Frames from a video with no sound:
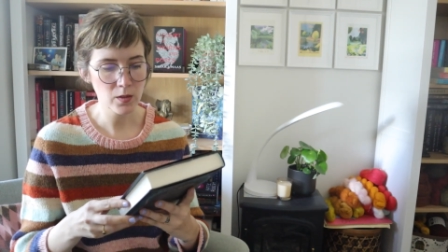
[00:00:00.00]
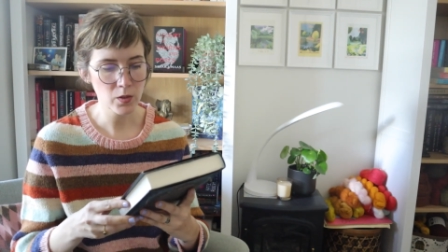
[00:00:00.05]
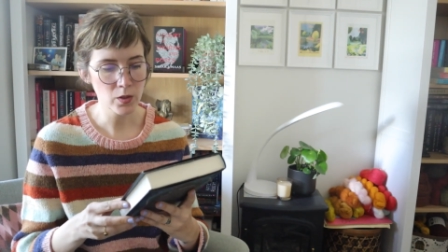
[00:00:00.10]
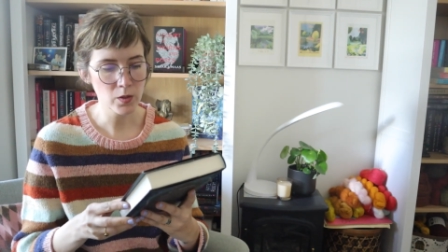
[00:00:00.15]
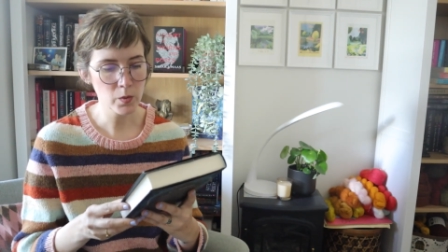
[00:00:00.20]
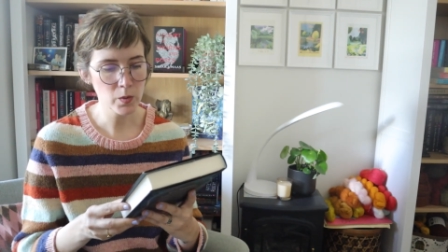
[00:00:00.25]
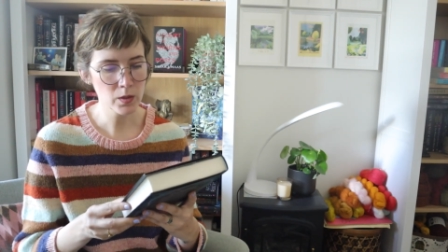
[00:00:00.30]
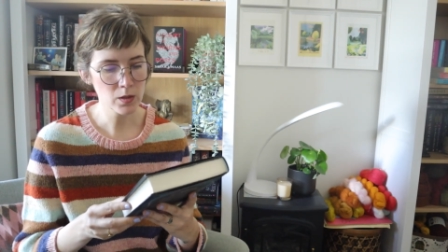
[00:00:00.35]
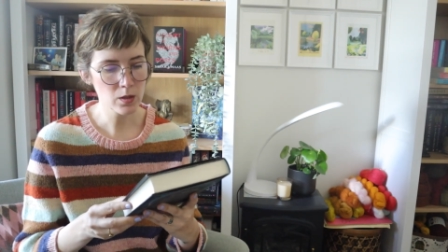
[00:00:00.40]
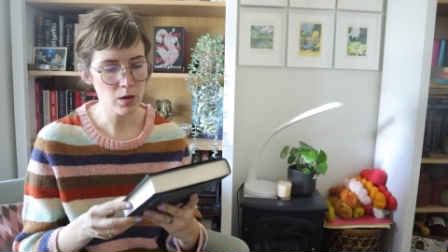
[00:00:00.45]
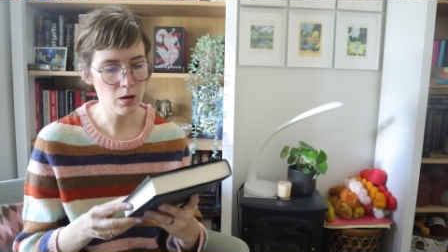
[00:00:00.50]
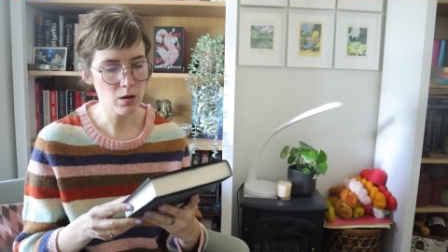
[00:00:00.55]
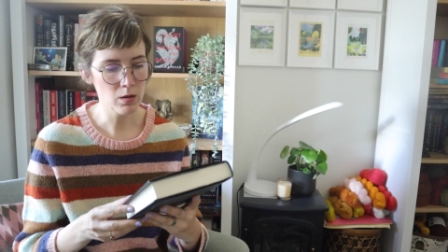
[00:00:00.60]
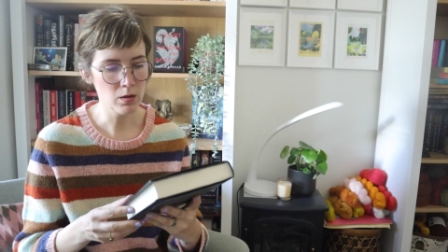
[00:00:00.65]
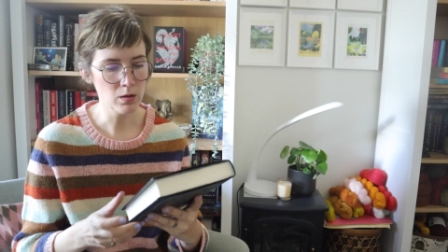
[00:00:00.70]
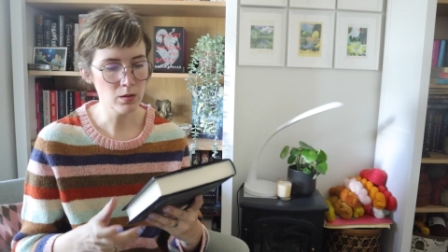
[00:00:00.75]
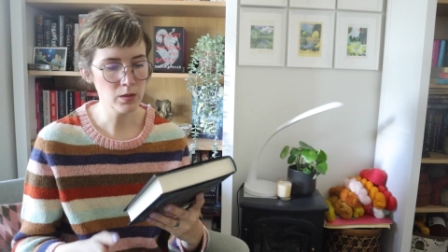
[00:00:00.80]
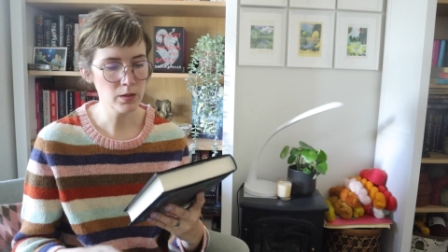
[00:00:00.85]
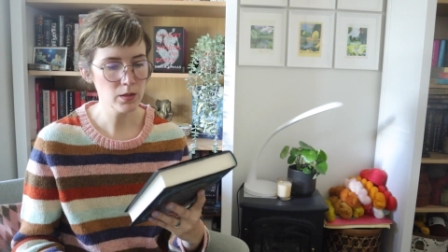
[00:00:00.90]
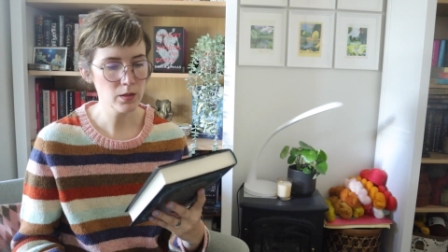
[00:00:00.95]
So this one's
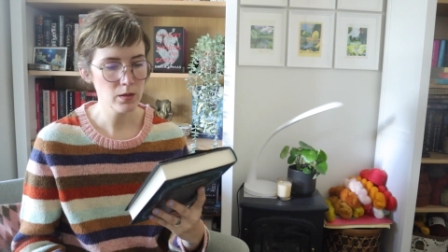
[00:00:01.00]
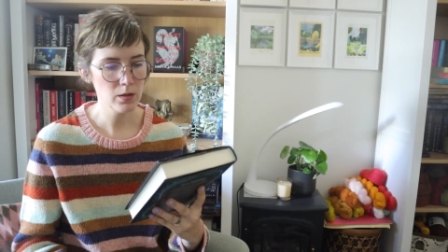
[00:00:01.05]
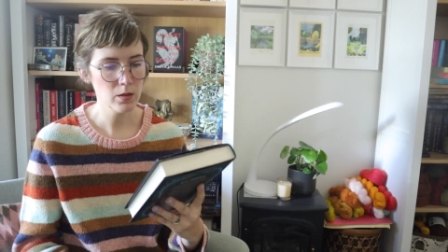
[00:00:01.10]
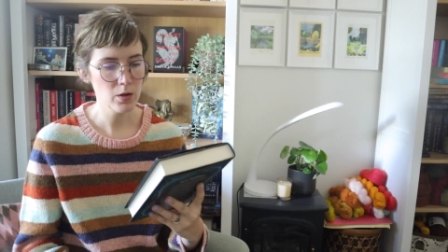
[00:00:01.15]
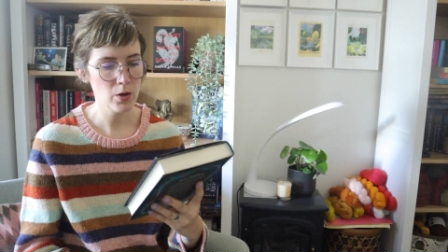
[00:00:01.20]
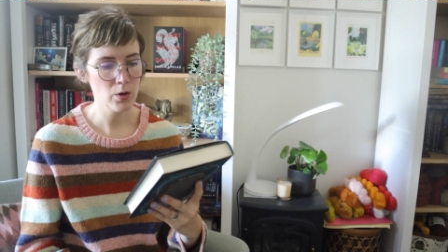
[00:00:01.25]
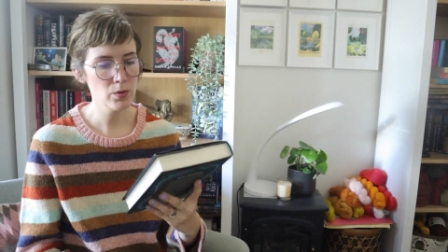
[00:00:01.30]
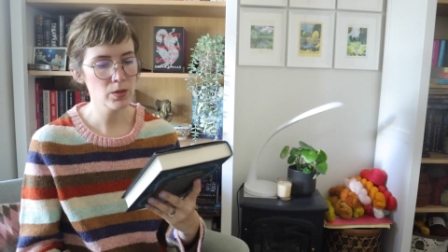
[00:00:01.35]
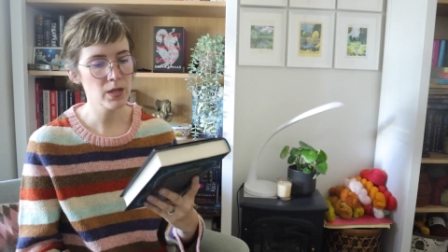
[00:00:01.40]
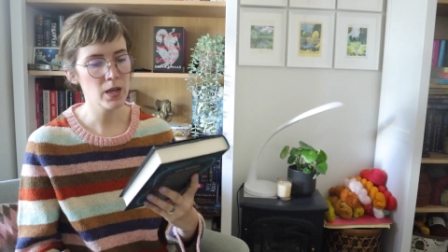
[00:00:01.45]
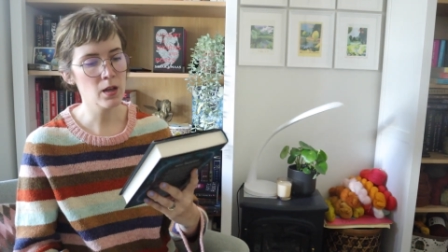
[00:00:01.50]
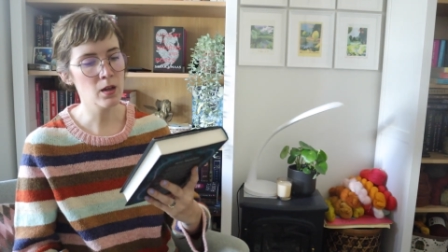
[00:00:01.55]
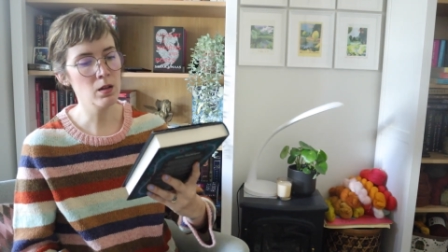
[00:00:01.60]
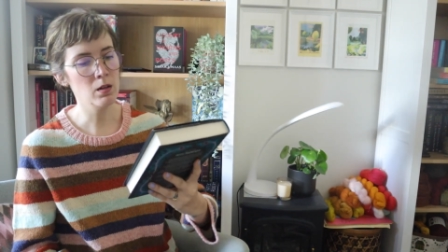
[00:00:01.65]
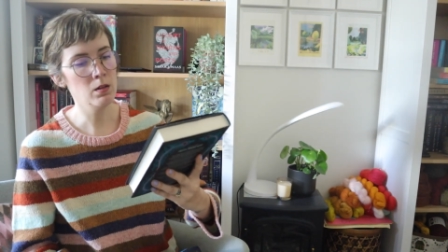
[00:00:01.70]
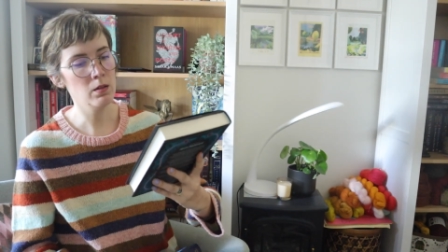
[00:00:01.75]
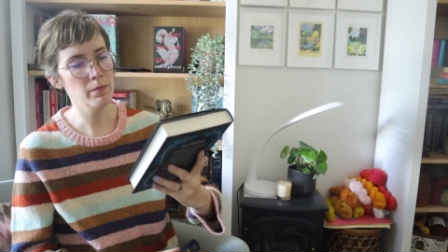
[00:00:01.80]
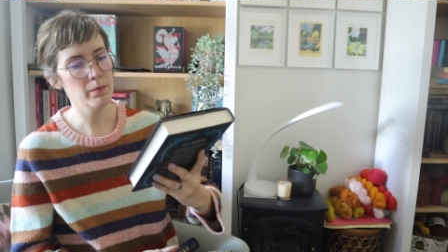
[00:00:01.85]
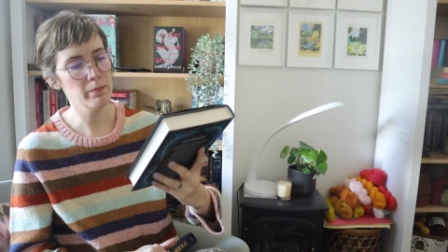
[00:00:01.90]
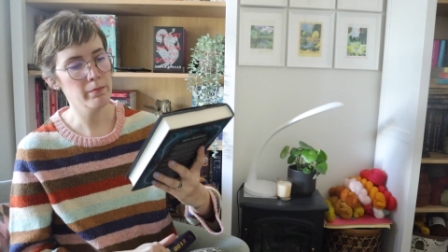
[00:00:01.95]
called
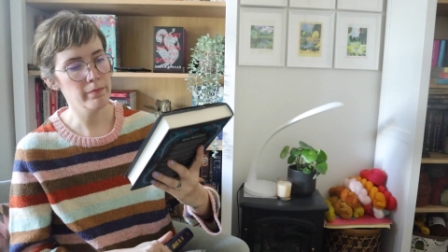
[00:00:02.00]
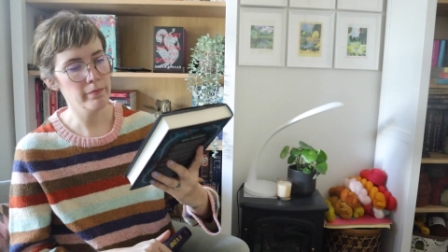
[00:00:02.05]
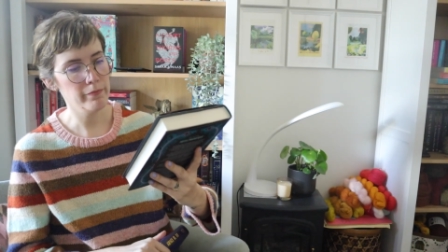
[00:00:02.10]
Hotel